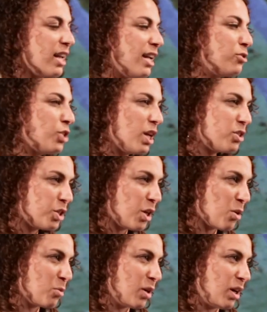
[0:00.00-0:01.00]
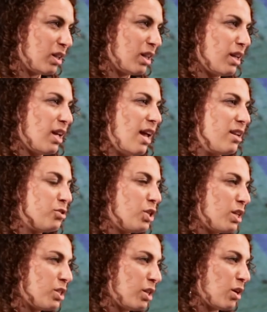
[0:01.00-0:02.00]
in changing our world and in
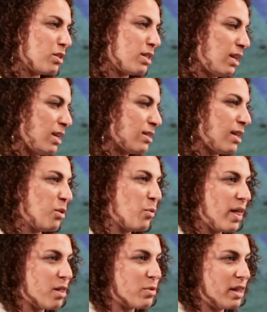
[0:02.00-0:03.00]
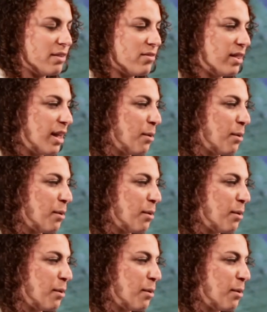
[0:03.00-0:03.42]
changing our cities and the way that we live in